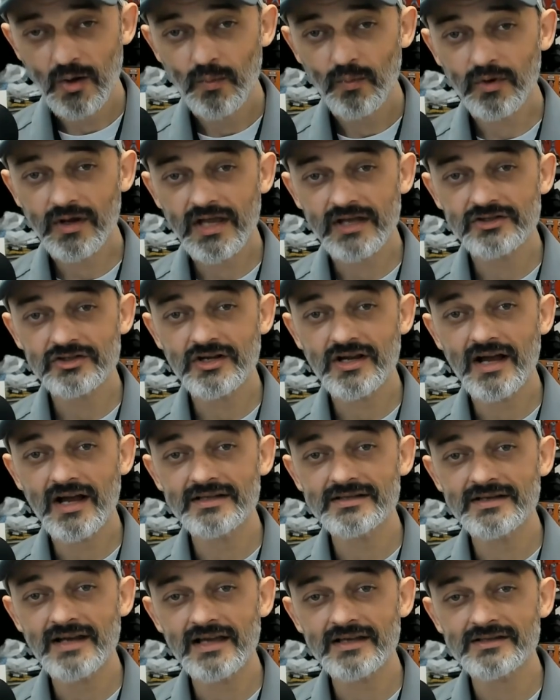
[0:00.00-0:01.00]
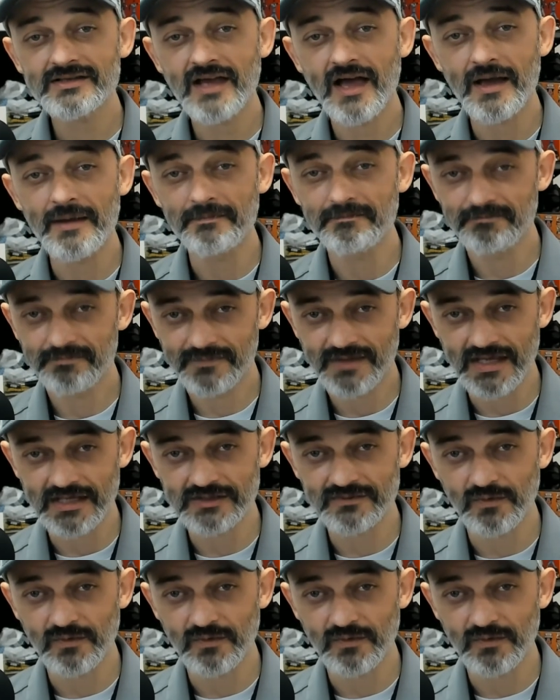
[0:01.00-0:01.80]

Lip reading: We'll catch you guys next time. Thanks for